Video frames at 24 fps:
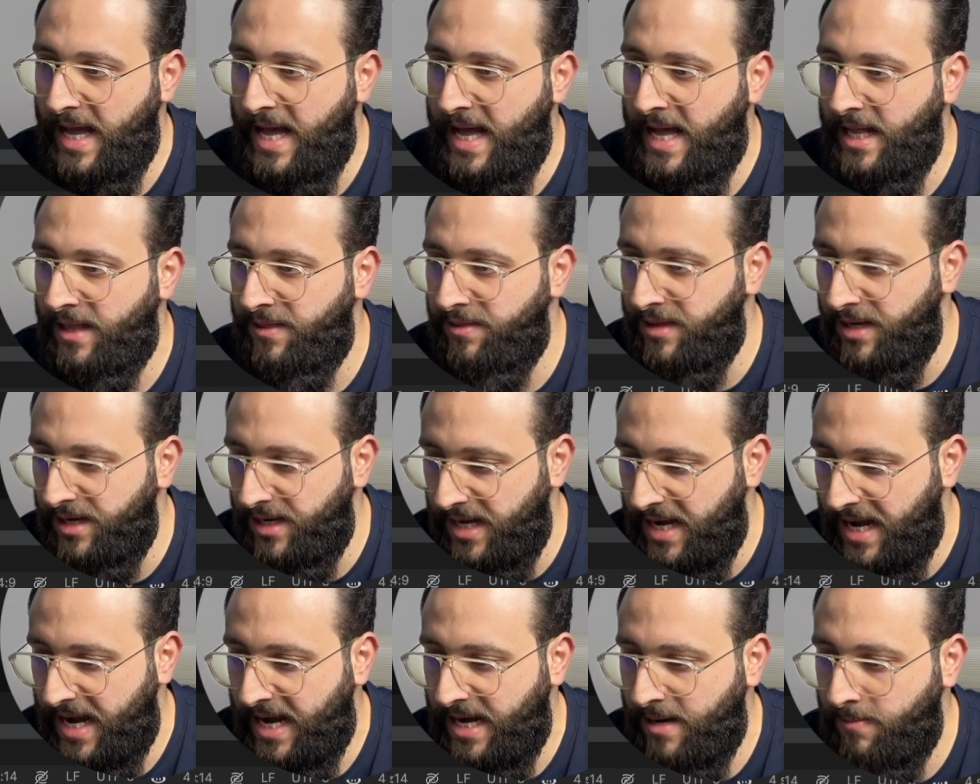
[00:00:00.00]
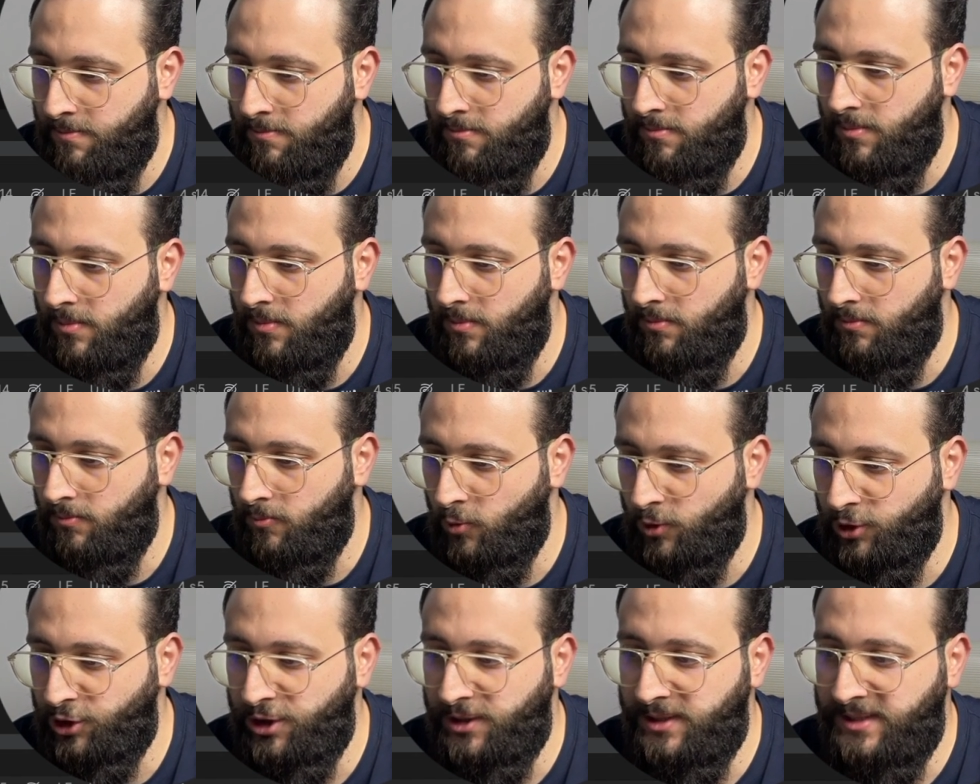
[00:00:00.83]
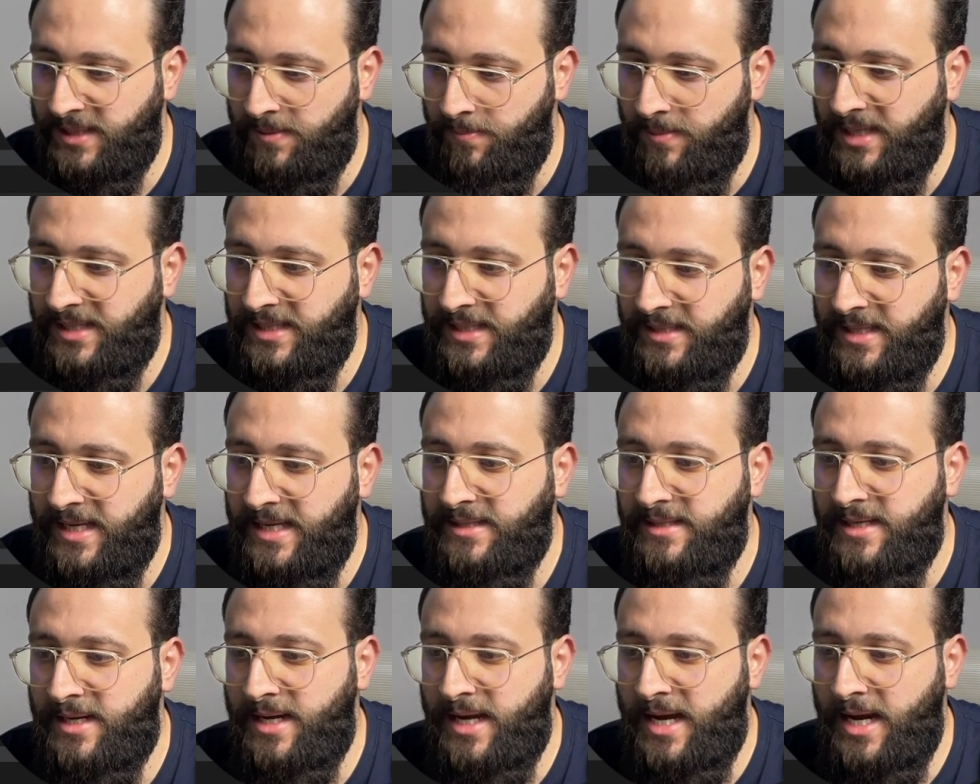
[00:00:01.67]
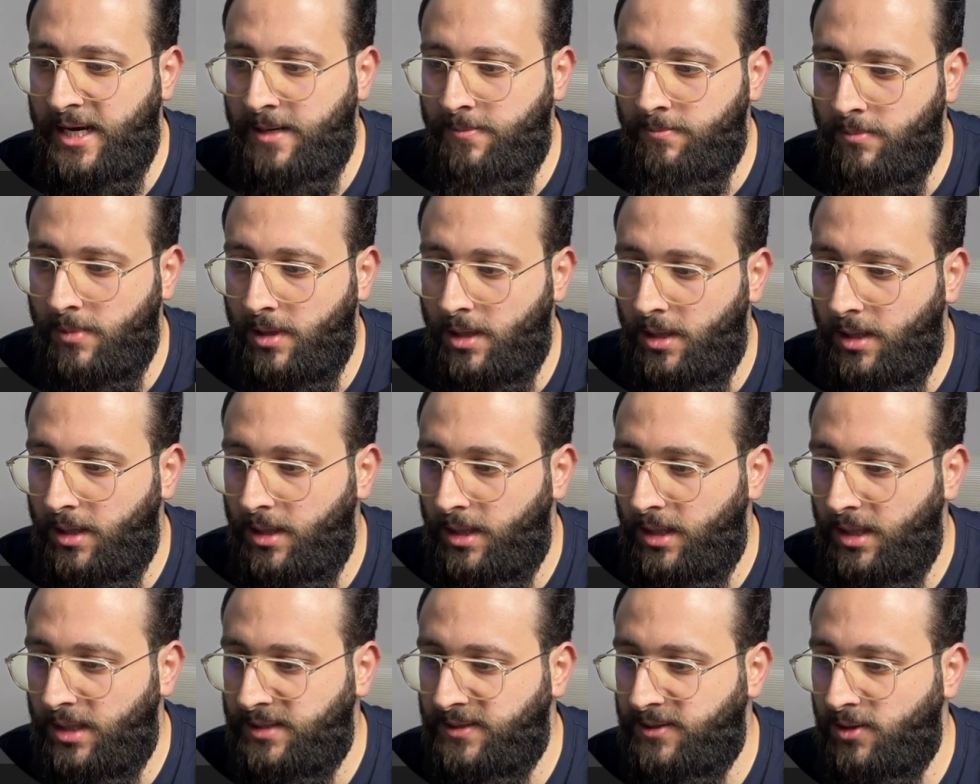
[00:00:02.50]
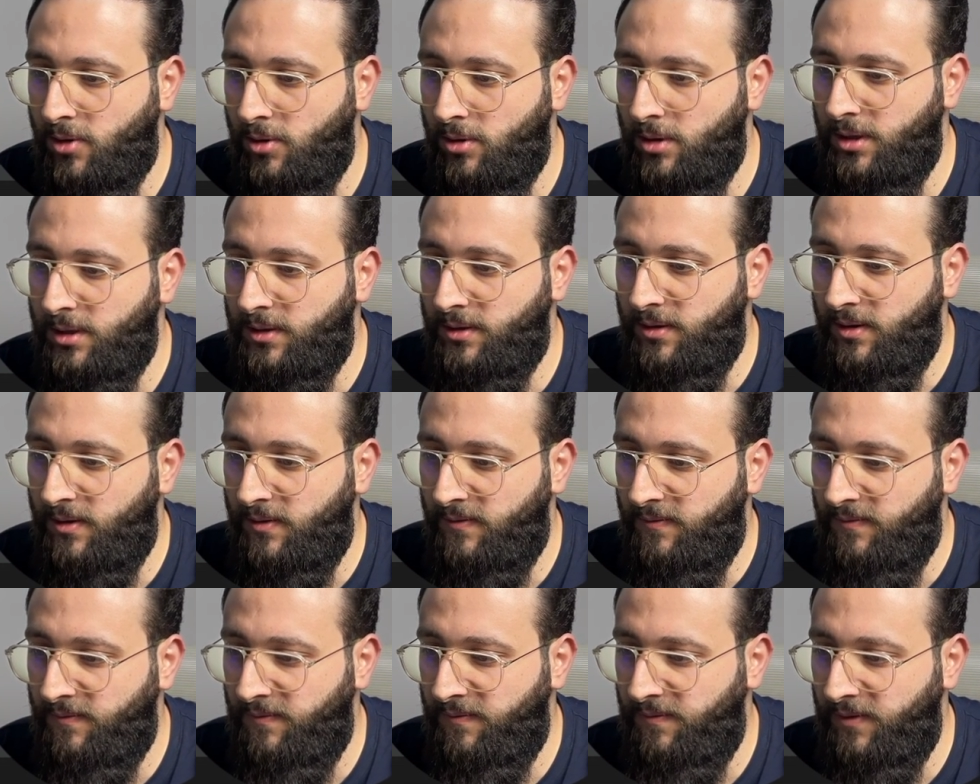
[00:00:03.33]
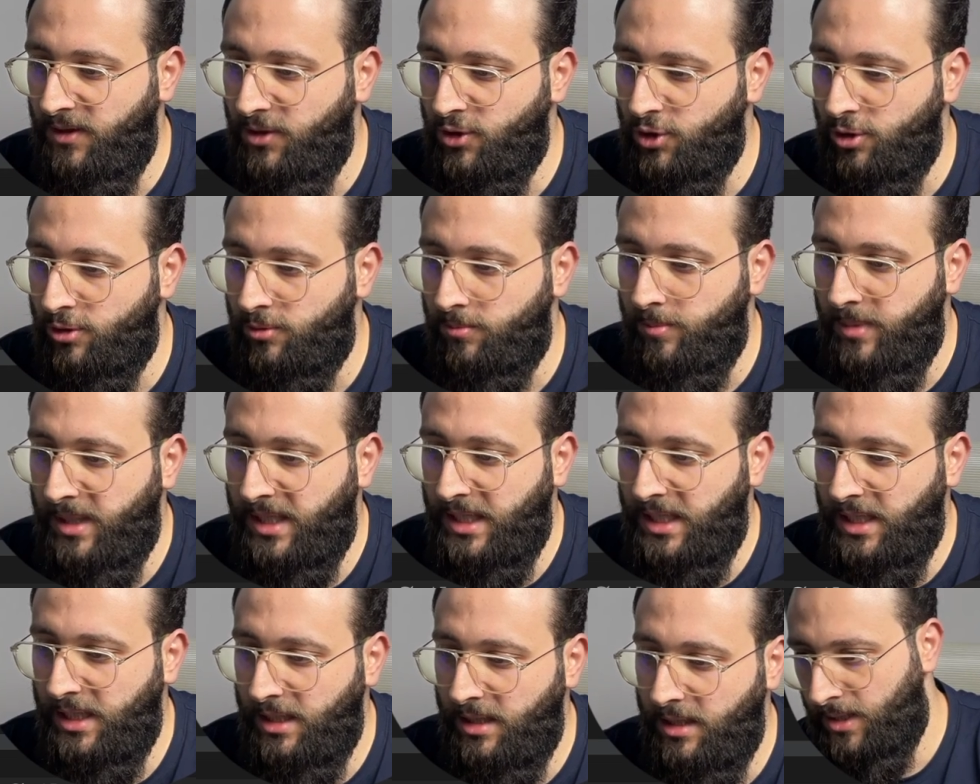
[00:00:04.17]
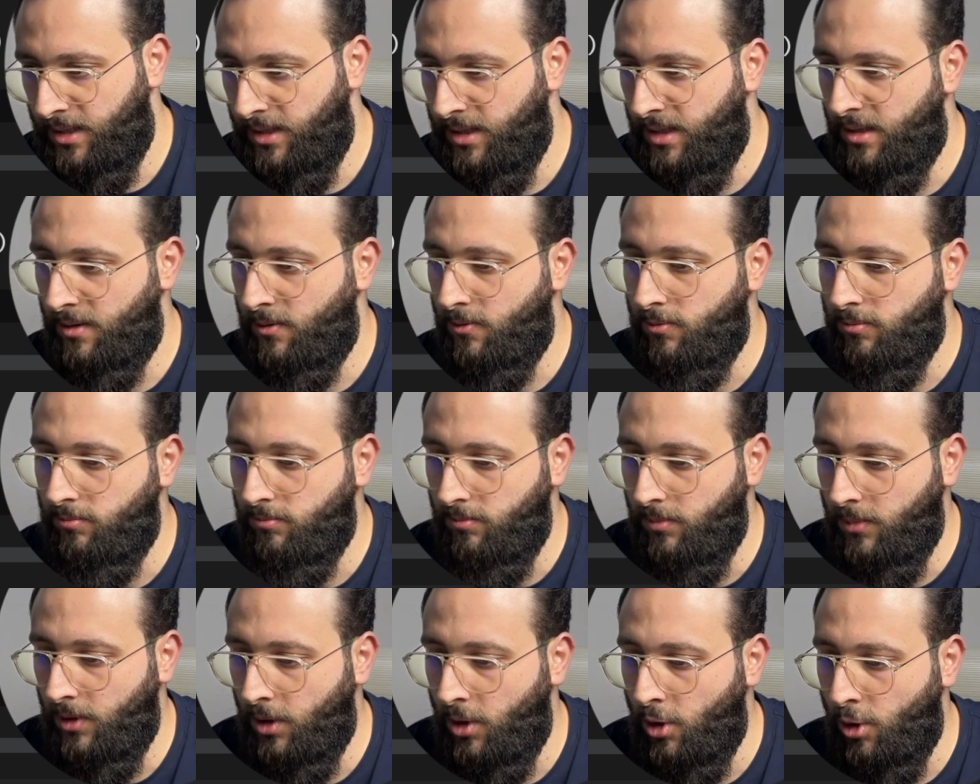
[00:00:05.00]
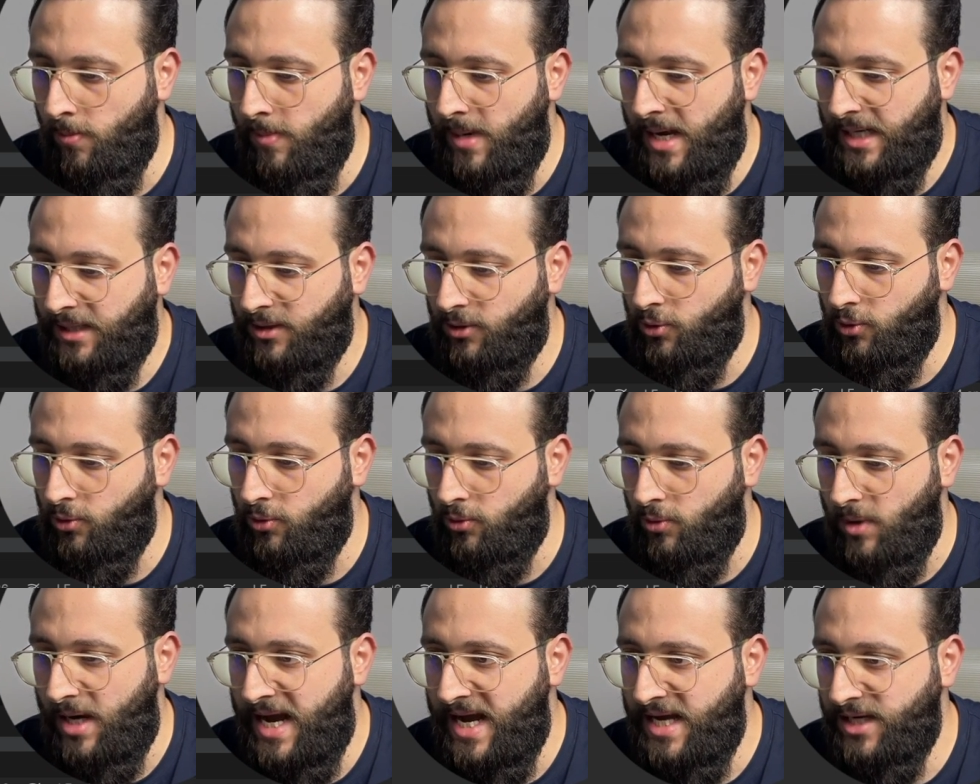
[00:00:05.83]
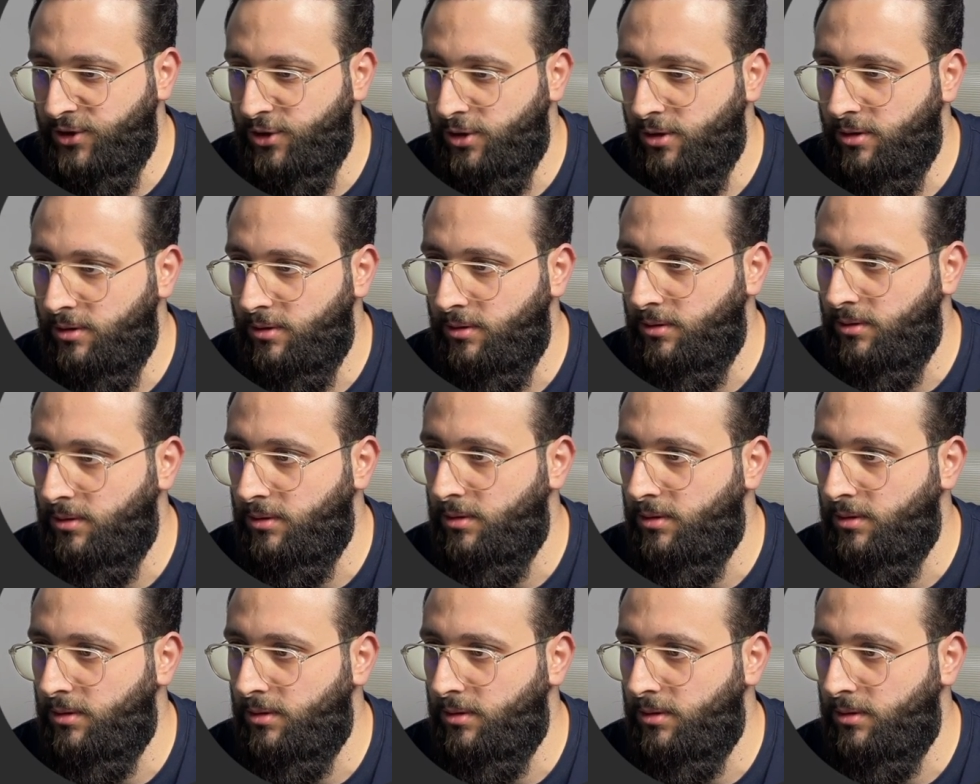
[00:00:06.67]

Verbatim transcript: add the name, which is a metadata name. Let's call it feature B. And now go back to Azure.